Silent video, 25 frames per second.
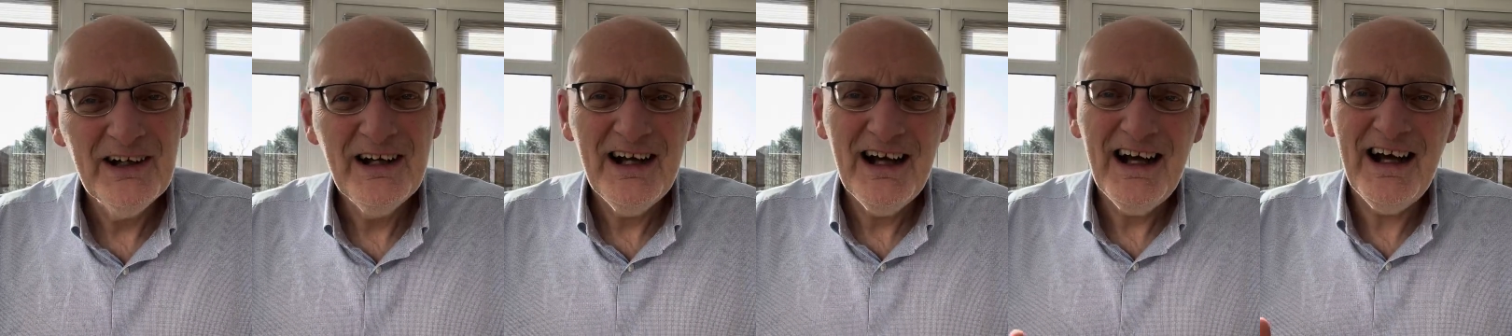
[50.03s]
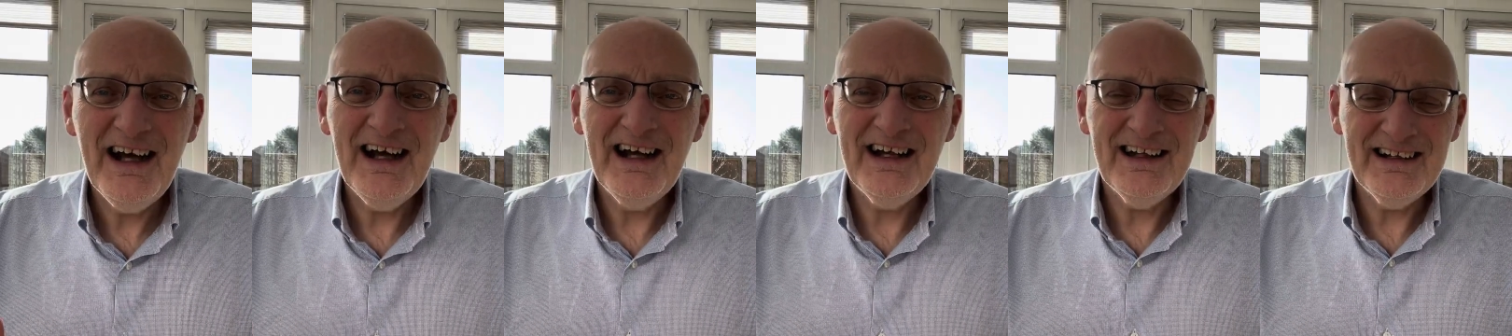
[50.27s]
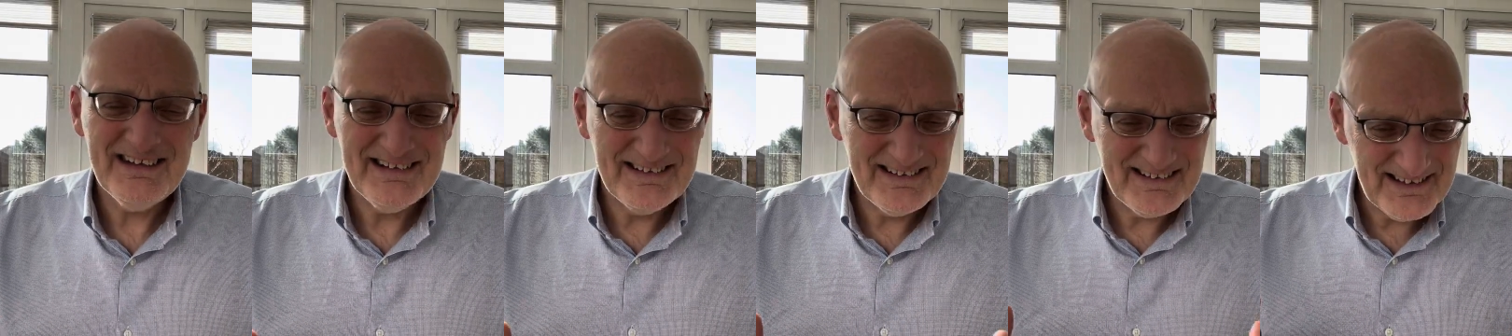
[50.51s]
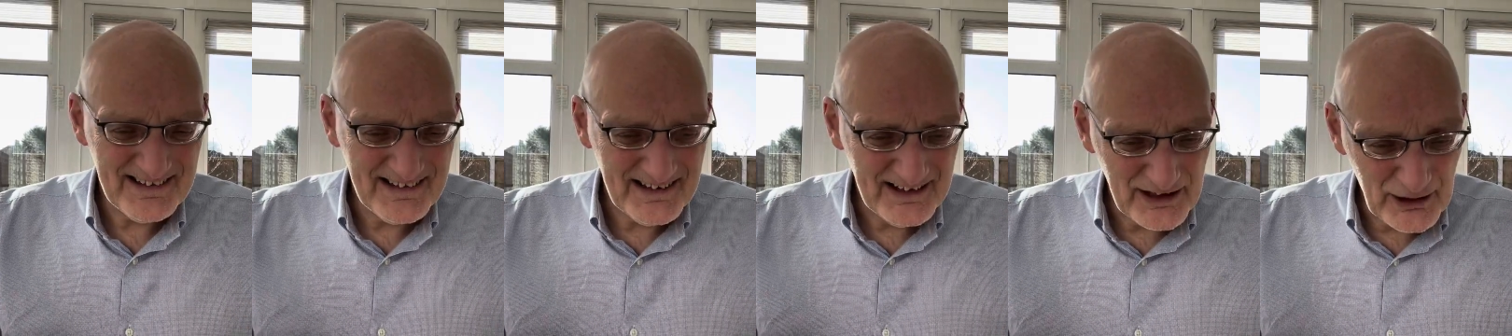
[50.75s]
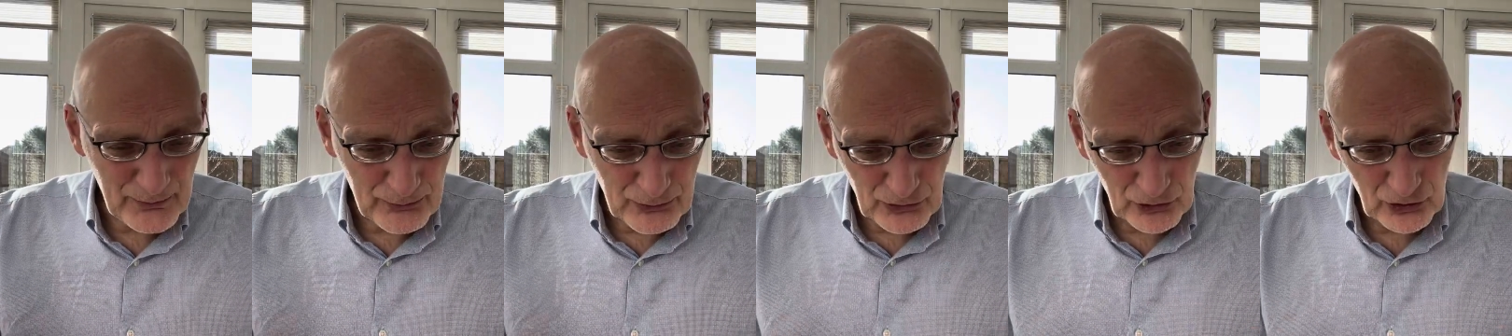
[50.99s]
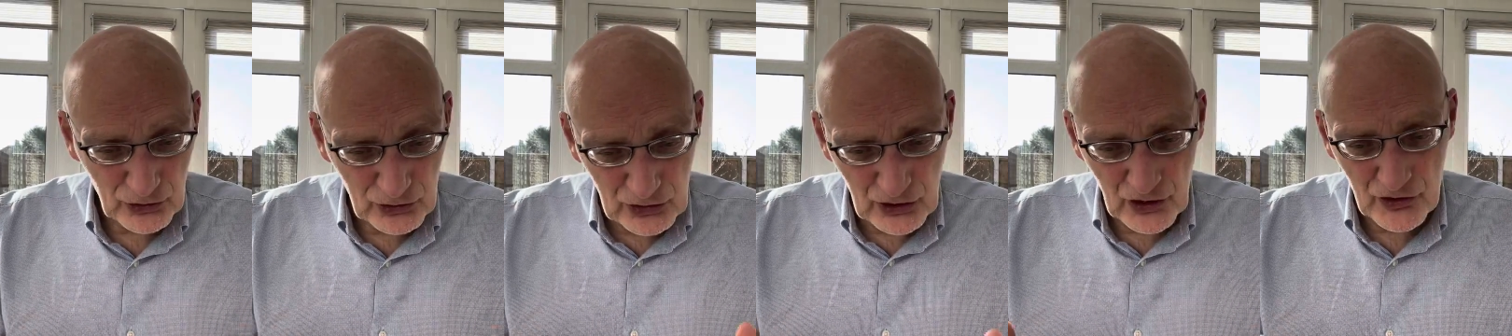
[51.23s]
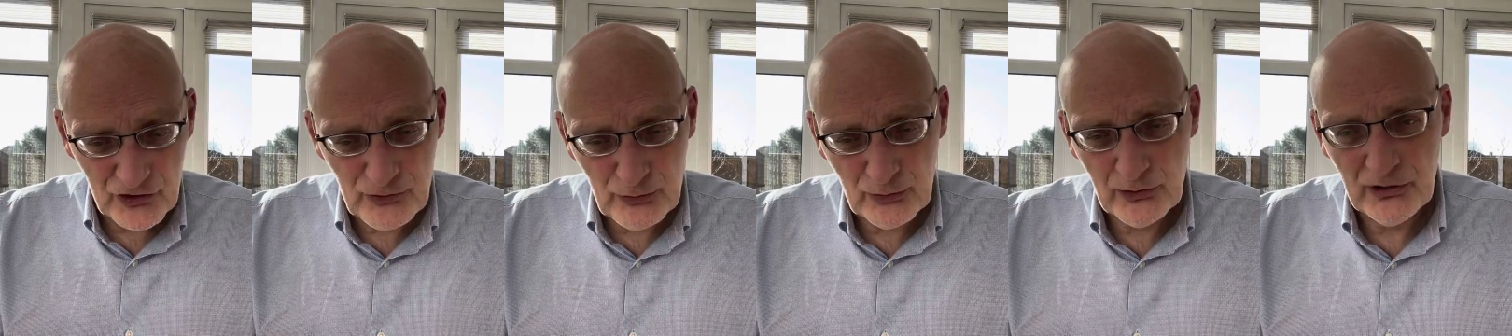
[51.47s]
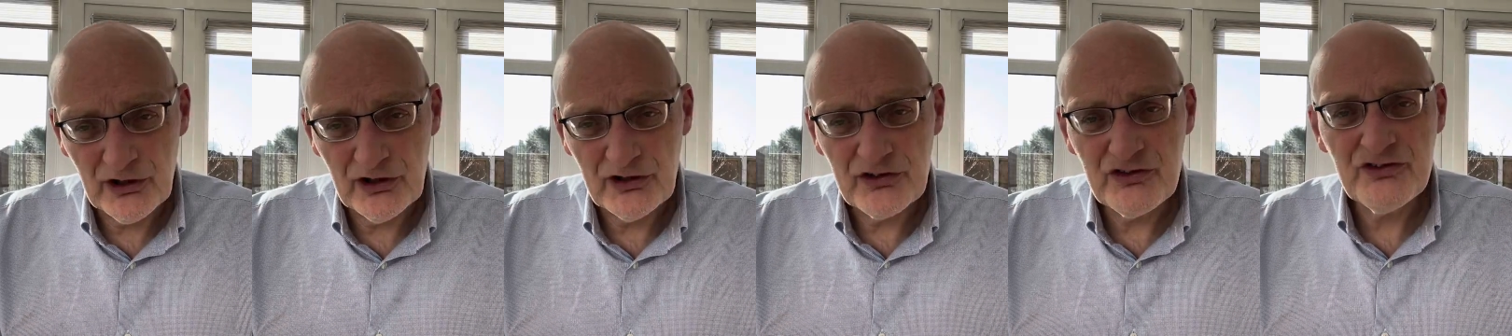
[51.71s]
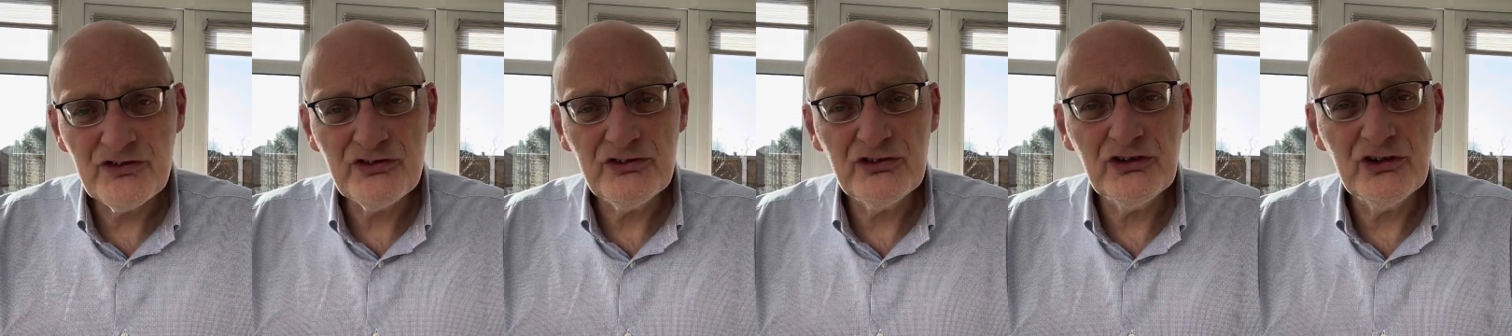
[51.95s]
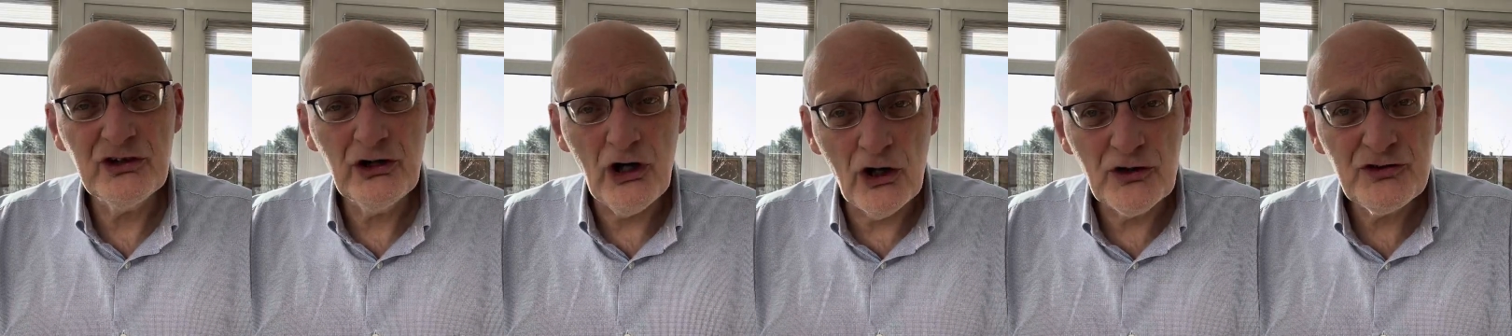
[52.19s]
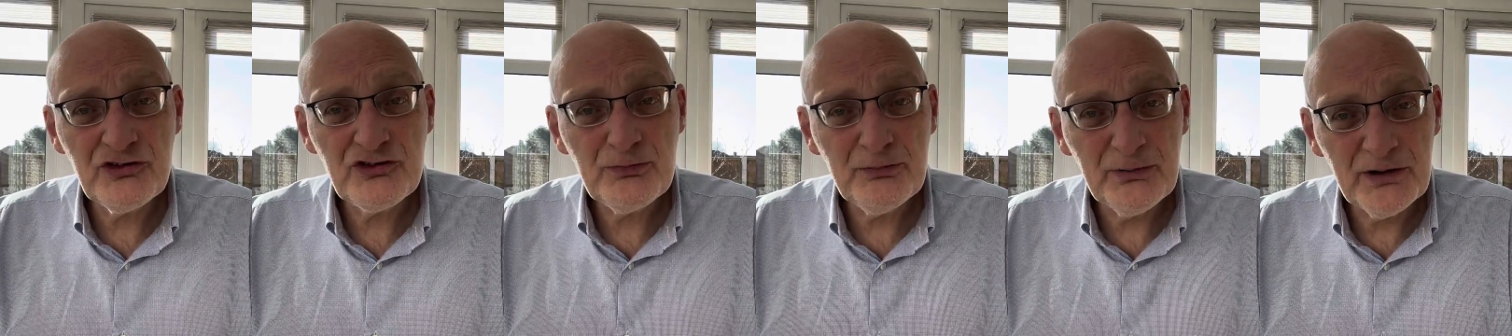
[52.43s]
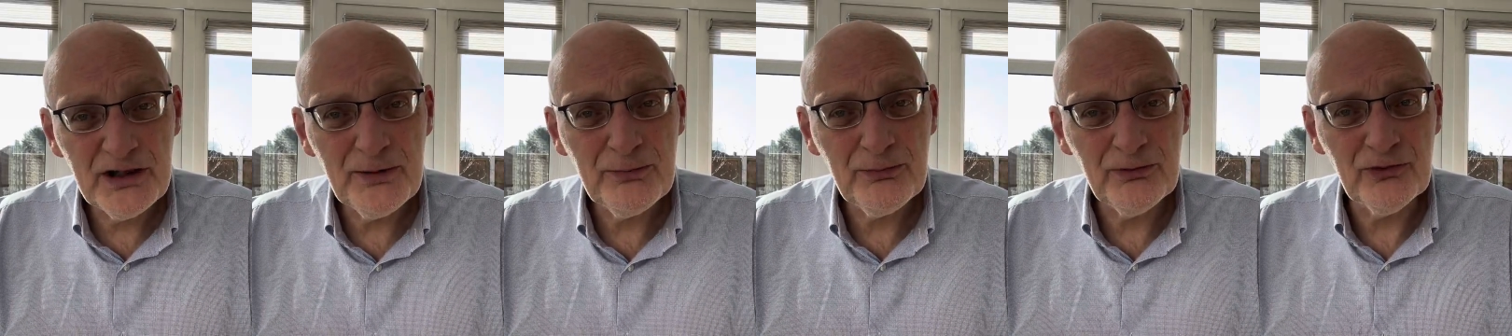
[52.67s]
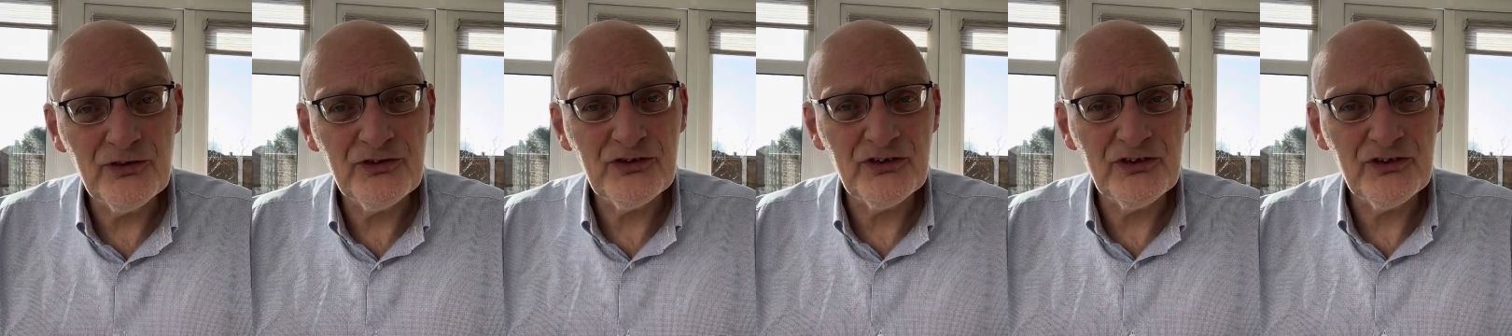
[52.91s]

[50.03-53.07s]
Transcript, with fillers: And uh, he brought God's word to God's people.